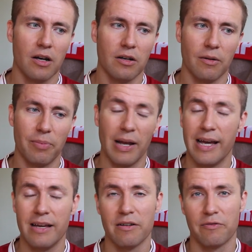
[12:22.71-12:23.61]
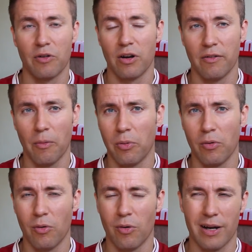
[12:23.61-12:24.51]
play for
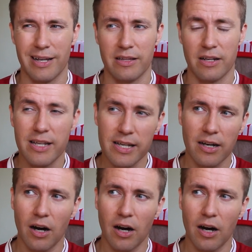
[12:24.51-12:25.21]
Liverpool in the League